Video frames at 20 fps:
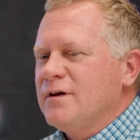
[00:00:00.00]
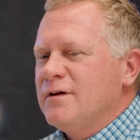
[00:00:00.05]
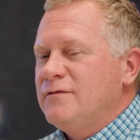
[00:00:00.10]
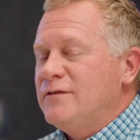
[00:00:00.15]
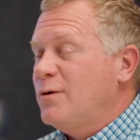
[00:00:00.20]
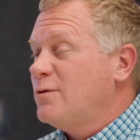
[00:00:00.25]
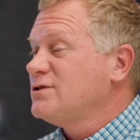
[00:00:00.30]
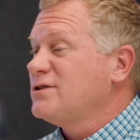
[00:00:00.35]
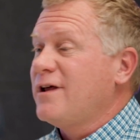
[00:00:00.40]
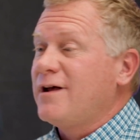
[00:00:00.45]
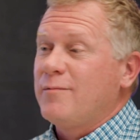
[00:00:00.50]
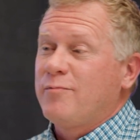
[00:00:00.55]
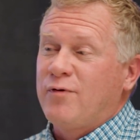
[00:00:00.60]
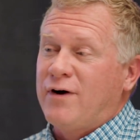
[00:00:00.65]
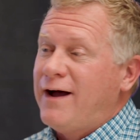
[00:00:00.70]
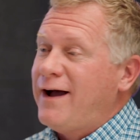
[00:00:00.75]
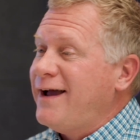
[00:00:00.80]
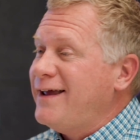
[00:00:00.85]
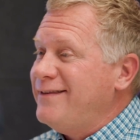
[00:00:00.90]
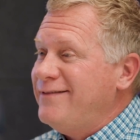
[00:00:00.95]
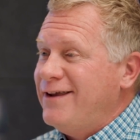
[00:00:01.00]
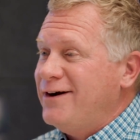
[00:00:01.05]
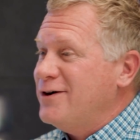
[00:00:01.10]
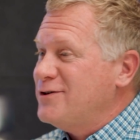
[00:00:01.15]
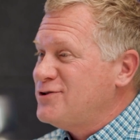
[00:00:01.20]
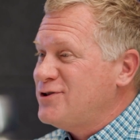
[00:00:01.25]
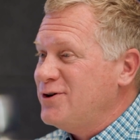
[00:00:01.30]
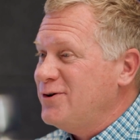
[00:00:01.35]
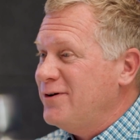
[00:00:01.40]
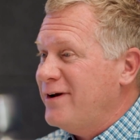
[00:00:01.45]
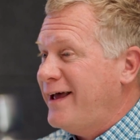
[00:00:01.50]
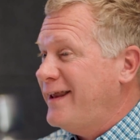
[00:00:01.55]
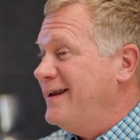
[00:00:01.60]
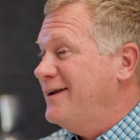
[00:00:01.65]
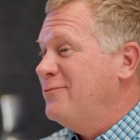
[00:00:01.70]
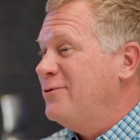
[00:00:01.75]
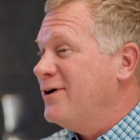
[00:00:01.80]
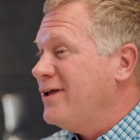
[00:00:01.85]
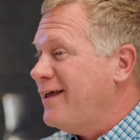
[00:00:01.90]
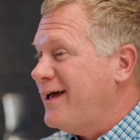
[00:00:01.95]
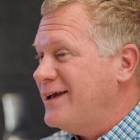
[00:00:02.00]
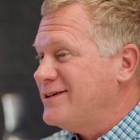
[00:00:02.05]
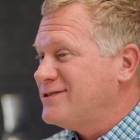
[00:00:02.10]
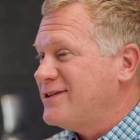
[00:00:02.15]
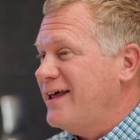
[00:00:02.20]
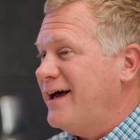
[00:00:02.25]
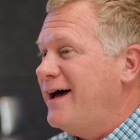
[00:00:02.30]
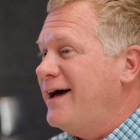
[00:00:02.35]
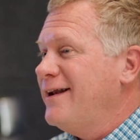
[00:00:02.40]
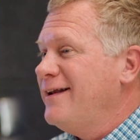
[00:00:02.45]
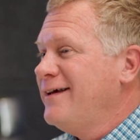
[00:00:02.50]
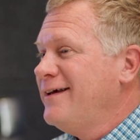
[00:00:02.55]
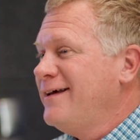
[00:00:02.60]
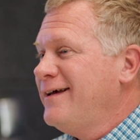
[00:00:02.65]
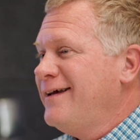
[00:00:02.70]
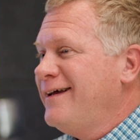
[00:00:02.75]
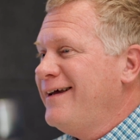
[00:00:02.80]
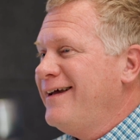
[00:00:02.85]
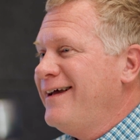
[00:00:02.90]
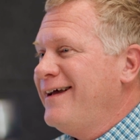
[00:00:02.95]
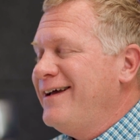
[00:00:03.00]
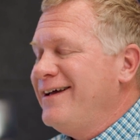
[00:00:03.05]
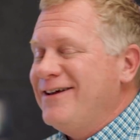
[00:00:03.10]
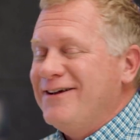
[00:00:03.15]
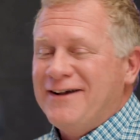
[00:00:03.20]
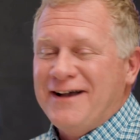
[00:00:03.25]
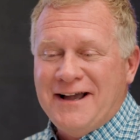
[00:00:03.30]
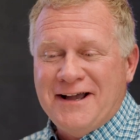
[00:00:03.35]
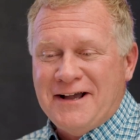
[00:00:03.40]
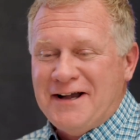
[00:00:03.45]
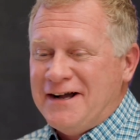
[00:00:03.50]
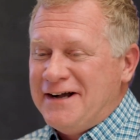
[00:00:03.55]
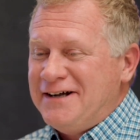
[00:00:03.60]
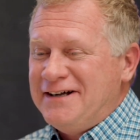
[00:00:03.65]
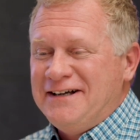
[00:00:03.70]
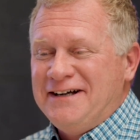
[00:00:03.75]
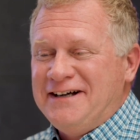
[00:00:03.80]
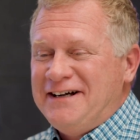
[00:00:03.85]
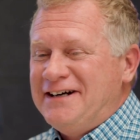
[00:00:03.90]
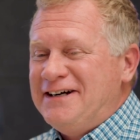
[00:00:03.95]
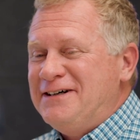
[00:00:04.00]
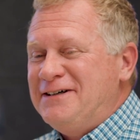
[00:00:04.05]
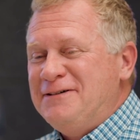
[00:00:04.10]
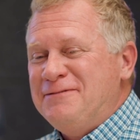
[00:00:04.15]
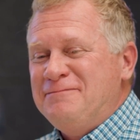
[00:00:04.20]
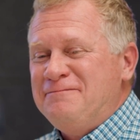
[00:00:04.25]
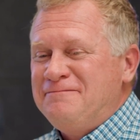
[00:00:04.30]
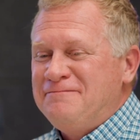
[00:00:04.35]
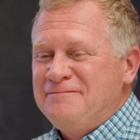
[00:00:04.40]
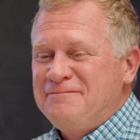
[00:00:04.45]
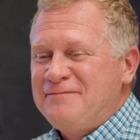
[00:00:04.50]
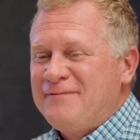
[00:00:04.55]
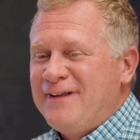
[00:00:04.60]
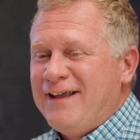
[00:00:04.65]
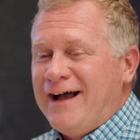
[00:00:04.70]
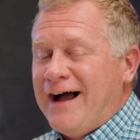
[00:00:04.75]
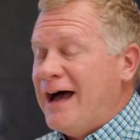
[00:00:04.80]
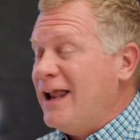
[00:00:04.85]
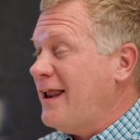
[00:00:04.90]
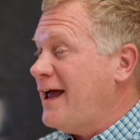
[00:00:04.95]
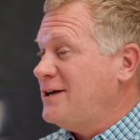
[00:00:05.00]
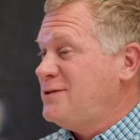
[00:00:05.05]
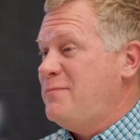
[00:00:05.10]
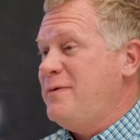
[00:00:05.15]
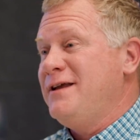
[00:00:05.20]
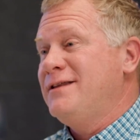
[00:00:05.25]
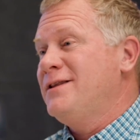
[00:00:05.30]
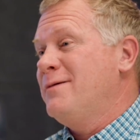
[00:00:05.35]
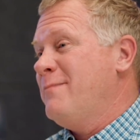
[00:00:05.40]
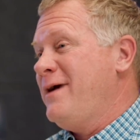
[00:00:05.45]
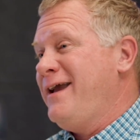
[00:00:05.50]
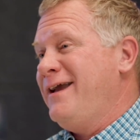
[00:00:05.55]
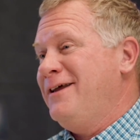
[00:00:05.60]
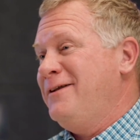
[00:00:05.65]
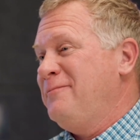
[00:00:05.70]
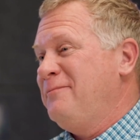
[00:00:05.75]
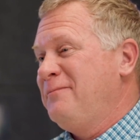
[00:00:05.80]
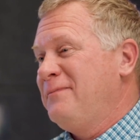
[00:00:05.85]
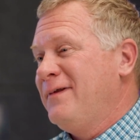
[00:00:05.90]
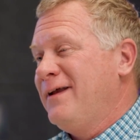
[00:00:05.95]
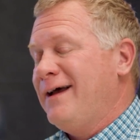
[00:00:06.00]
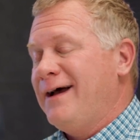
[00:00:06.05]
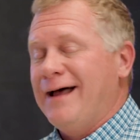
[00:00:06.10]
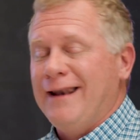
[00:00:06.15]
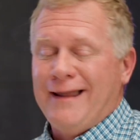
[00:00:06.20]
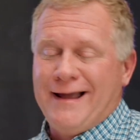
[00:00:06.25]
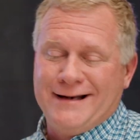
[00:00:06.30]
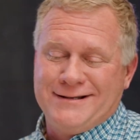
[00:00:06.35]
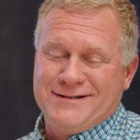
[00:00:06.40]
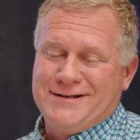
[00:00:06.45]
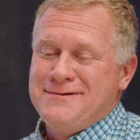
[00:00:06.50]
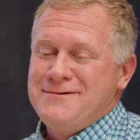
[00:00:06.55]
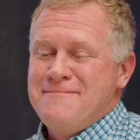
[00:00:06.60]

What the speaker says: There was a lot of pride there too, and I didn't realize that. I liked being the man. I liked